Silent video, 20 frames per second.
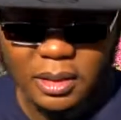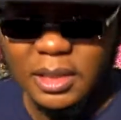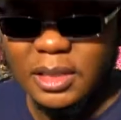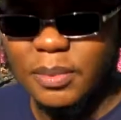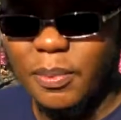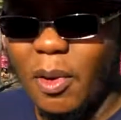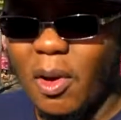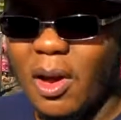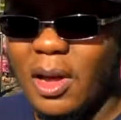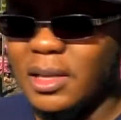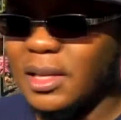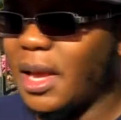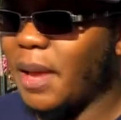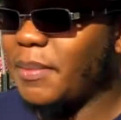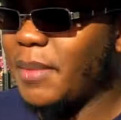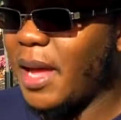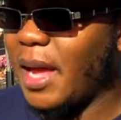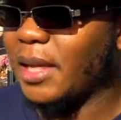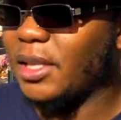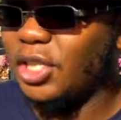the spawns have
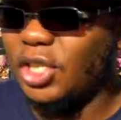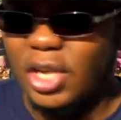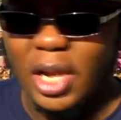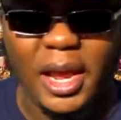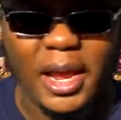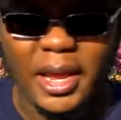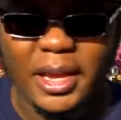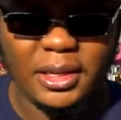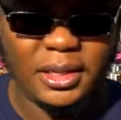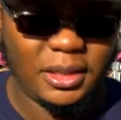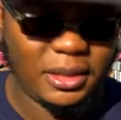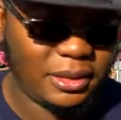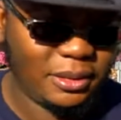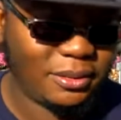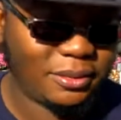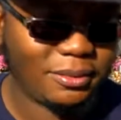not changed,